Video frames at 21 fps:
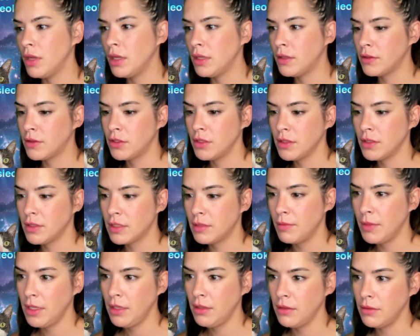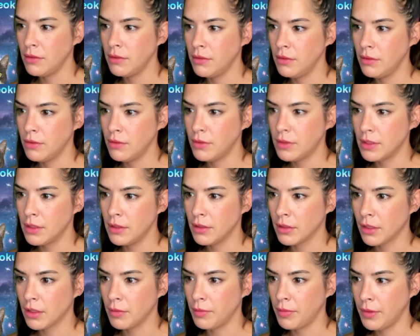it's just me using
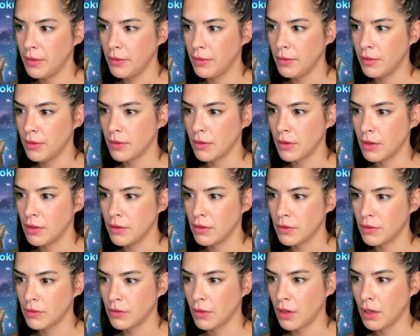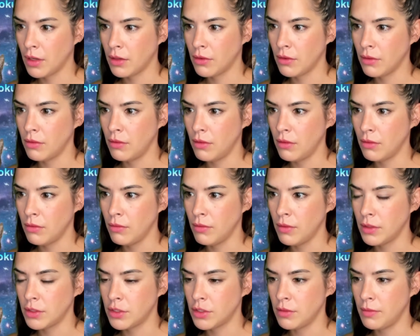the computer, and so I don't know
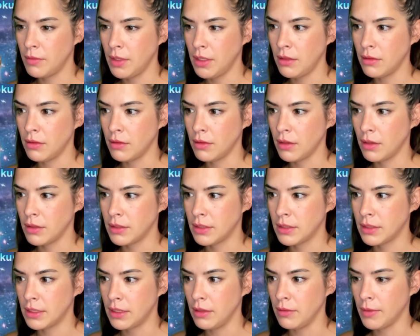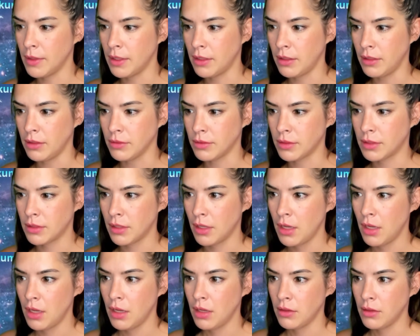what you mean. Does anybody else
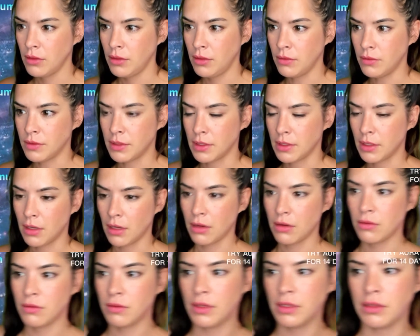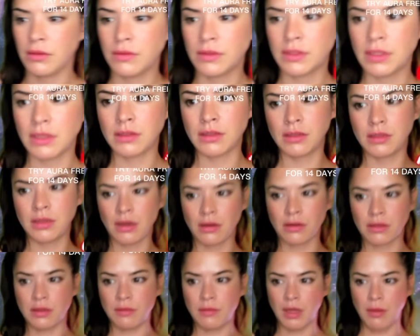use it? I only use it to
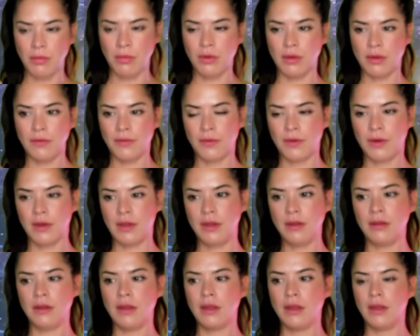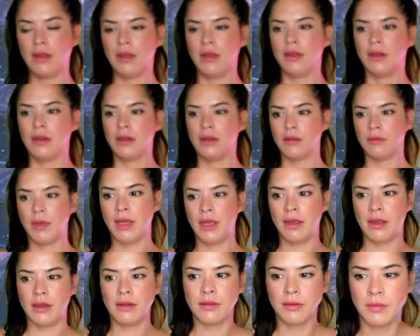talk to my boyfriend,
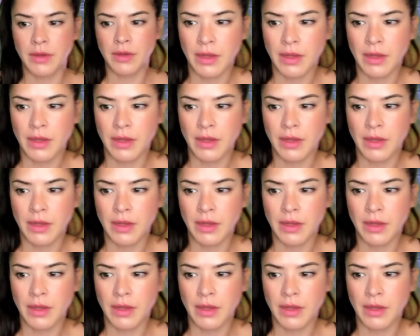Adam